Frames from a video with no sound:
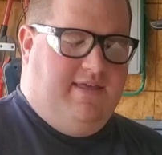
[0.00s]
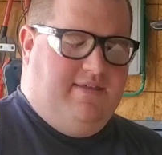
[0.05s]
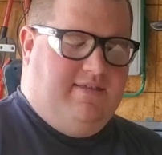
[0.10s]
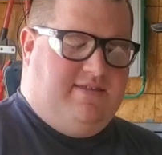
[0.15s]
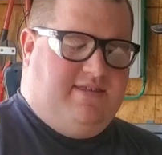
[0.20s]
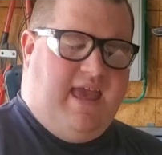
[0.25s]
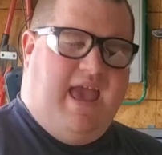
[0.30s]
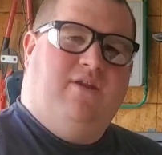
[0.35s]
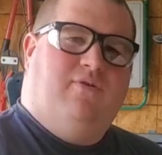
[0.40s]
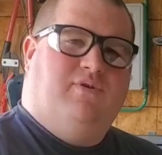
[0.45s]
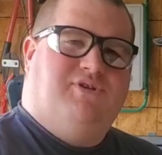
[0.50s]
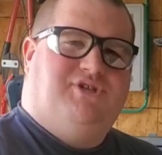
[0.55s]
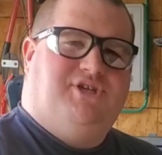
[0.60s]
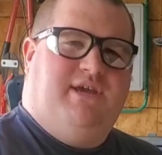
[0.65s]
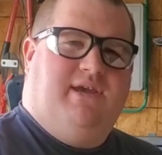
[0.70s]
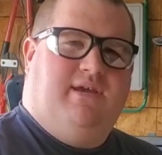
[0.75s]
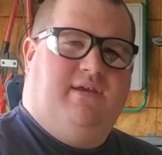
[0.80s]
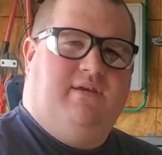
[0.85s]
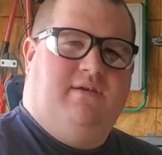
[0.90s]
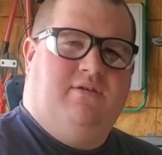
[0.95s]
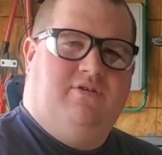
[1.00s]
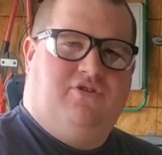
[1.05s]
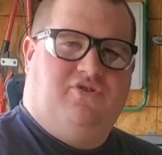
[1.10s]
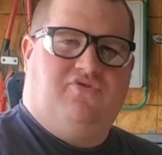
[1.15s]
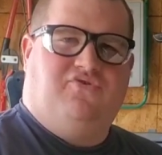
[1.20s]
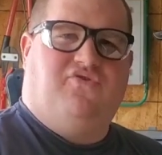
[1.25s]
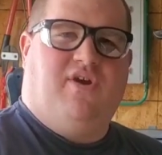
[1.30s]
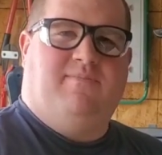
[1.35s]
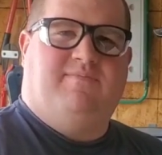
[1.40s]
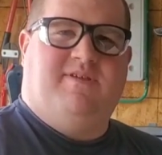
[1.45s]
sandwiching
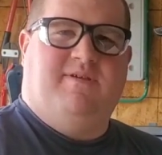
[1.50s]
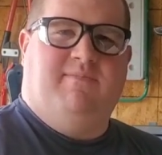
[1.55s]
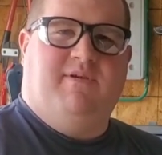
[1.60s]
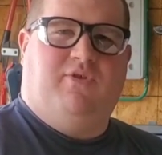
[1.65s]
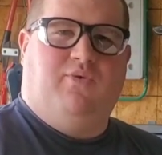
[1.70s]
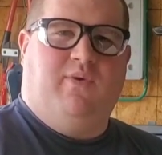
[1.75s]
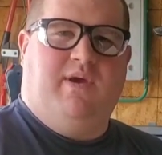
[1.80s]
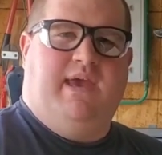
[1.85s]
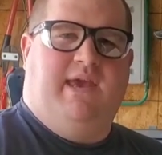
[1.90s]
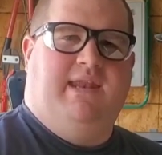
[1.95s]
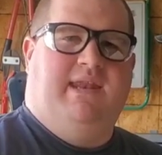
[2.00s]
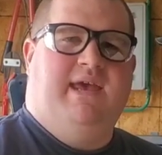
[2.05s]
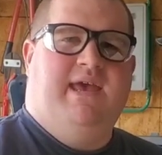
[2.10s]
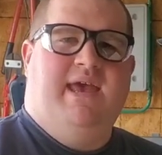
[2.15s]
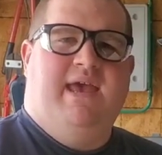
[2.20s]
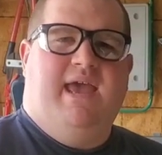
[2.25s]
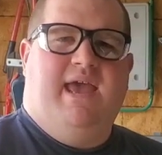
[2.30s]
strips in between,